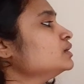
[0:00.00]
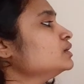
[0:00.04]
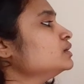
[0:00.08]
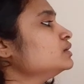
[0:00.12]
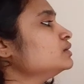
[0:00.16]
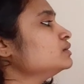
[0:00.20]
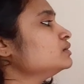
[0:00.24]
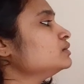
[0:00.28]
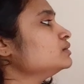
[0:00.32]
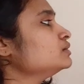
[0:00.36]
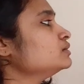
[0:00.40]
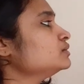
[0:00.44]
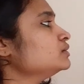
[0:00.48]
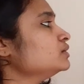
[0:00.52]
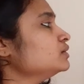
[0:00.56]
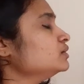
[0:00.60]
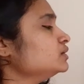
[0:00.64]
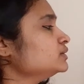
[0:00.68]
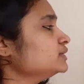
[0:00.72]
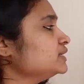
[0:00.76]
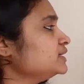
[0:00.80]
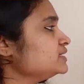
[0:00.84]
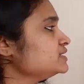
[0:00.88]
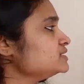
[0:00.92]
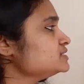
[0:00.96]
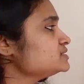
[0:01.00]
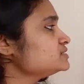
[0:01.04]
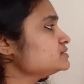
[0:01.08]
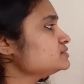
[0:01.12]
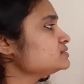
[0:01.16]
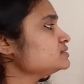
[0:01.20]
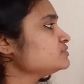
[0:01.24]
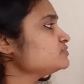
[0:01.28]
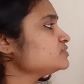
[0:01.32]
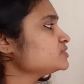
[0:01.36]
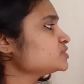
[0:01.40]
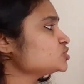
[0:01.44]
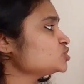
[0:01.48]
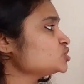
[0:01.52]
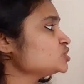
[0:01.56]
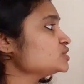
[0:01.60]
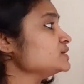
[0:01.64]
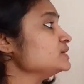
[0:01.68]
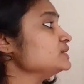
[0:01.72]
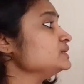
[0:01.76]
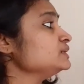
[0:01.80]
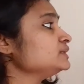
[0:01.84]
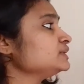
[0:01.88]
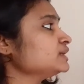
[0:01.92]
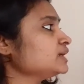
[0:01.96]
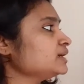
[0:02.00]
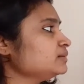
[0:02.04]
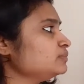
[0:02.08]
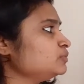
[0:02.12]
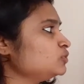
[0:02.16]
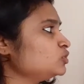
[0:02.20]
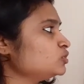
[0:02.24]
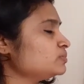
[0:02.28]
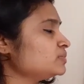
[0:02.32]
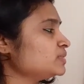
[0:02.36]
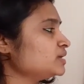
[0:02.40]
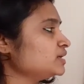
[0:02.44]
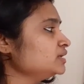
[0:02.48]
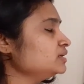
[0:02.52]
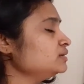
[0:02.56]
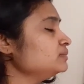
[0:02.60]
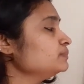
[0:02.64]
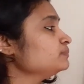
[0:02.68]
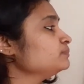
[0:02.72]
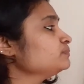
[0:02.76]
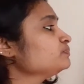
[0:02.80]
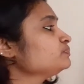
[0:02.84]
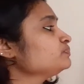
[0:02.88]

uh, that is the function in time domain.